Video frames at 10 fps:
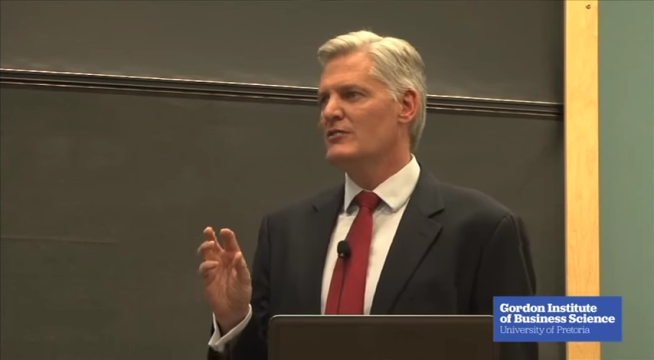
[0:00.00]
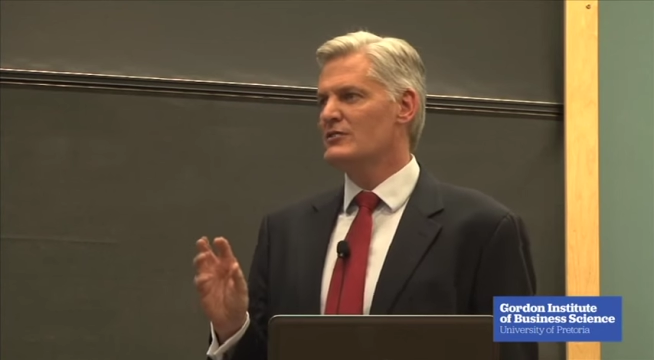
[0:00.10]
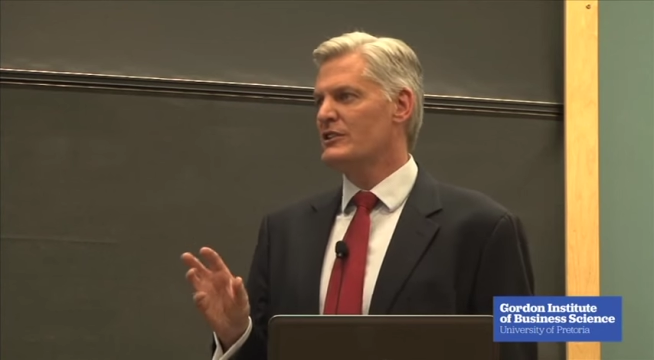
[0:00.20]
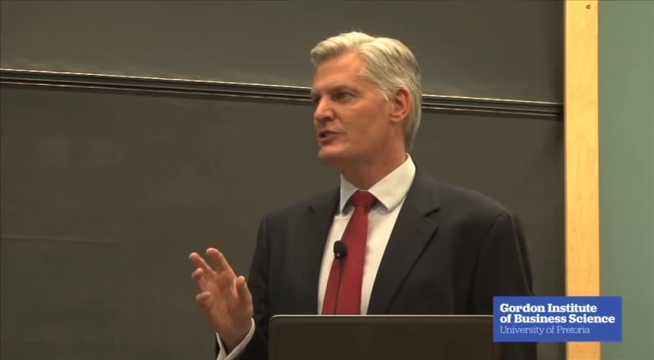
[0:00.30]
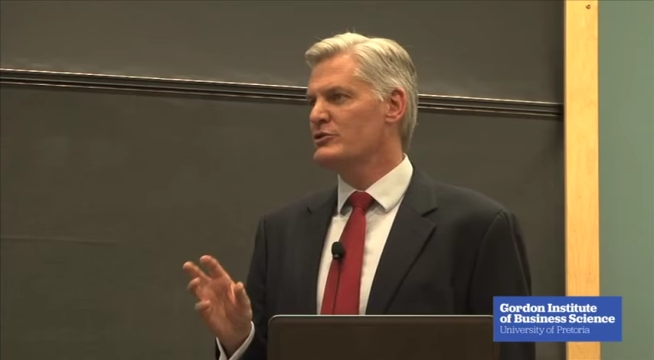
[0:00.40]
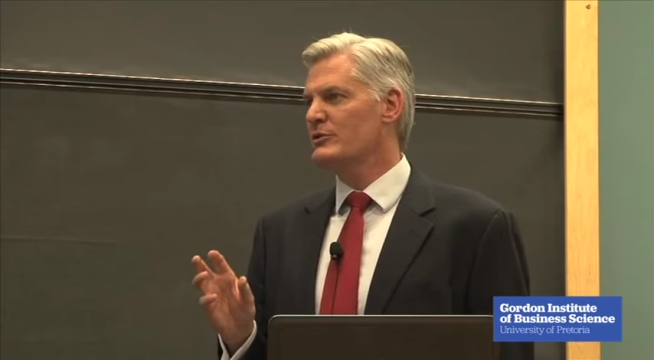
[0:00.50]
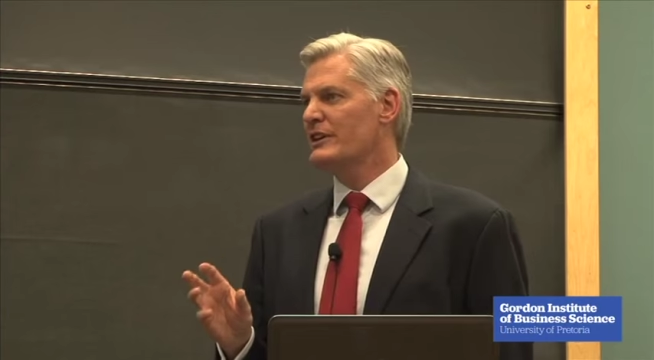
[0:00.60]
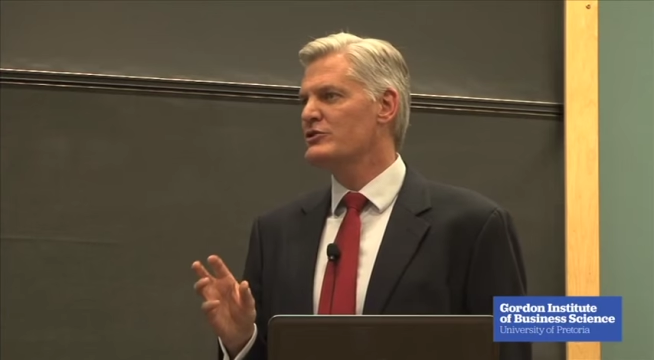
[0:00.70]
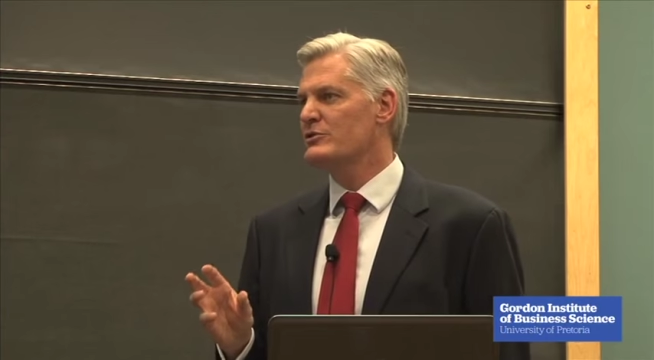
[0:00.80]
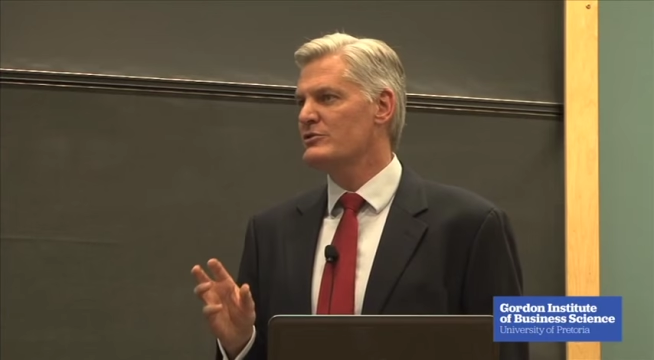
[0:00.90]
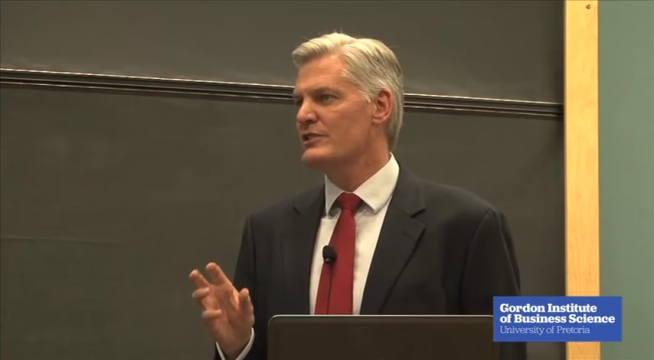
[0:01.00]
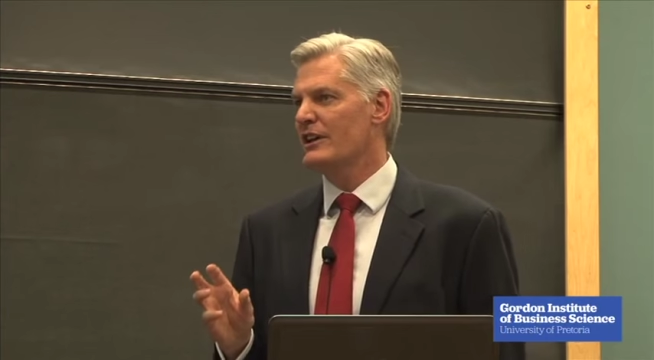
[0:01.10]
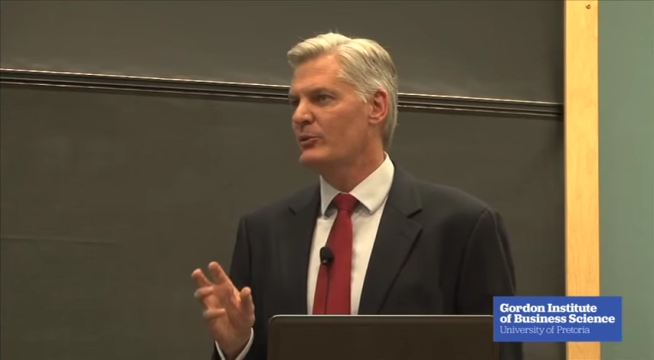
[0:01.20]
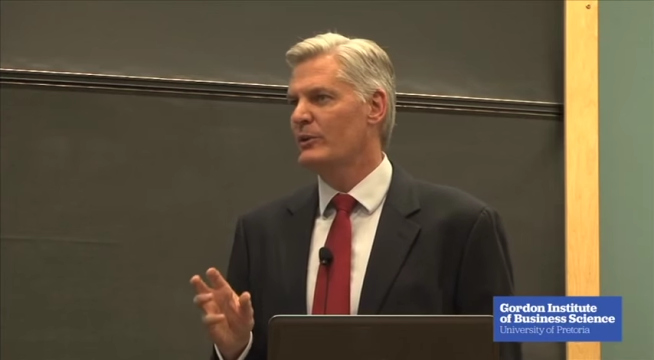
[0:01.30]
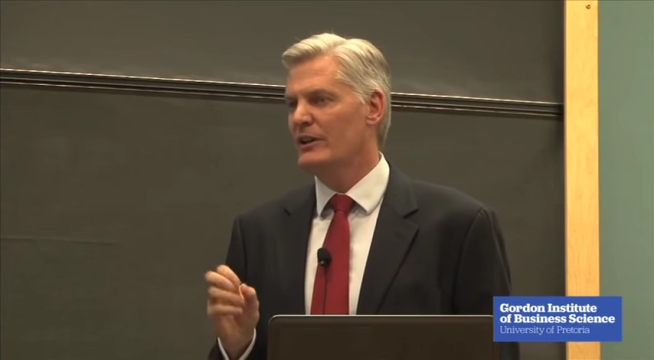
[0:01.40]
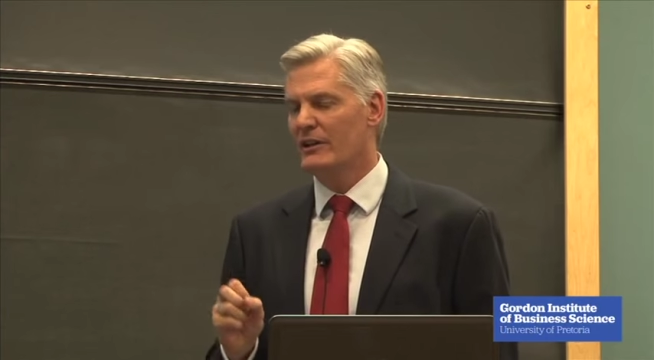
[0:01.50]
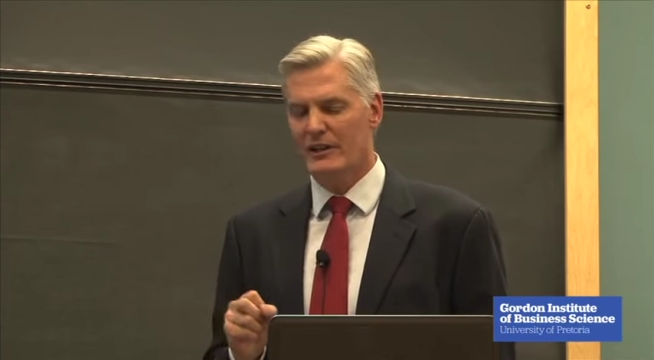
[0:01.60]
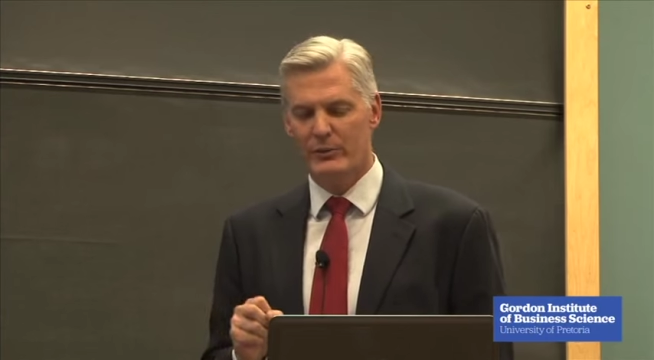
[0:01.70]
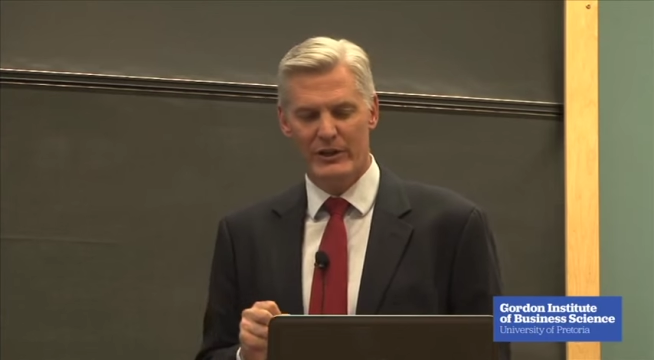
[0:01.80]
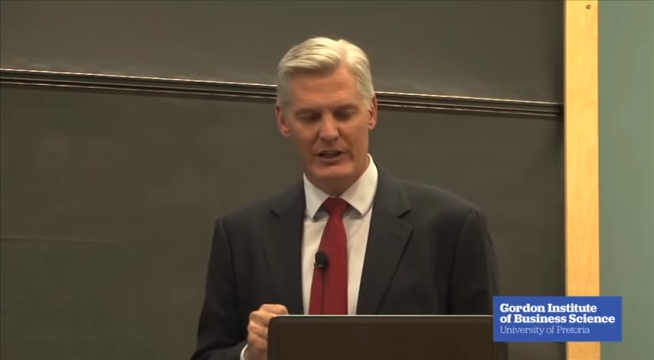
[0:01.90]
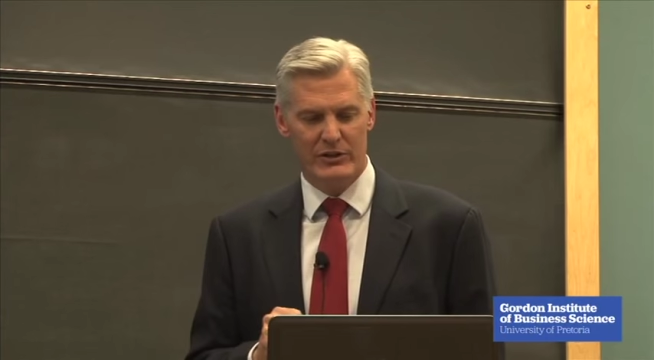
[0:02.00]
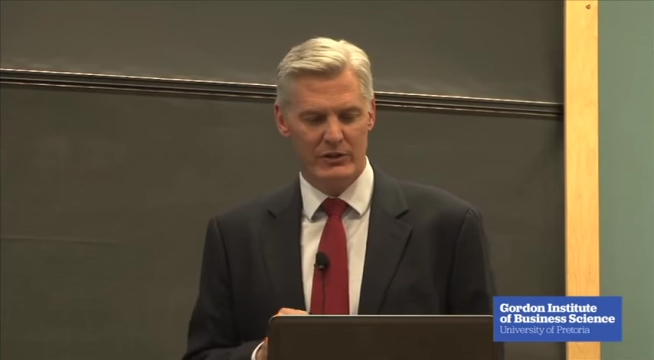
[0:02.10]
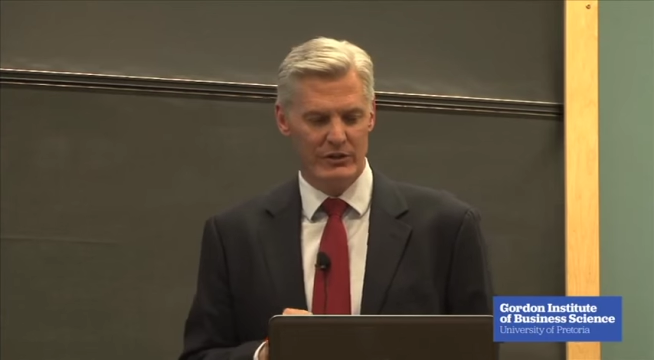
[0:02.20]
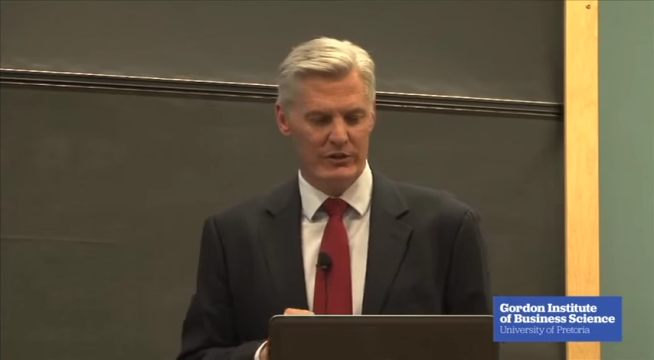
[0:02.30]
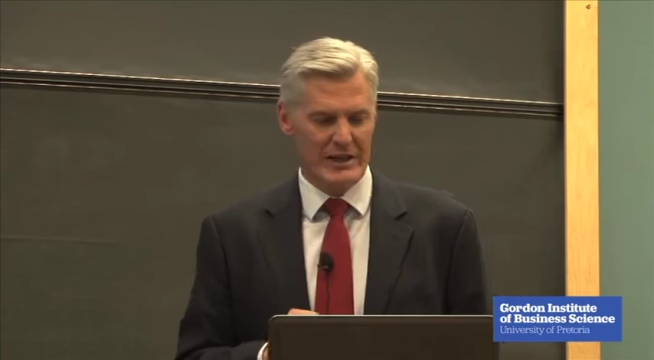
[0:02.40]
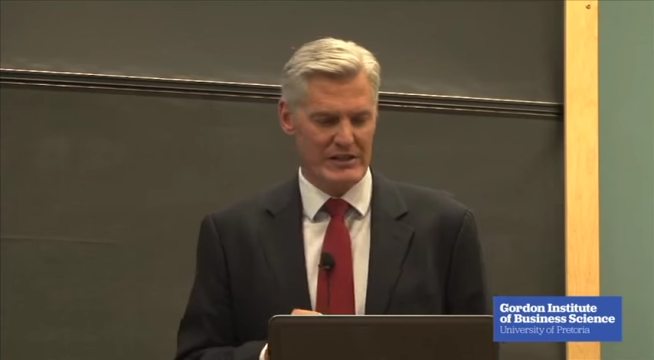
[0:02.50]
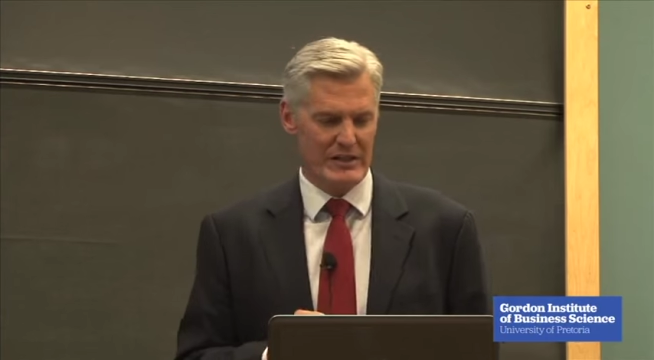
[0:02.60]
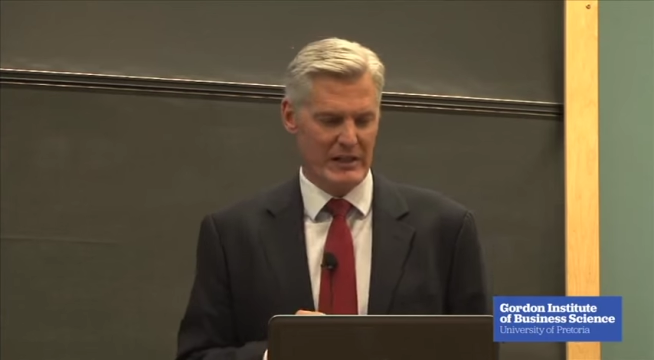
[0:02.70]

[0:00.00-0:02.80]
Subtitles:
structural issues that we need to address.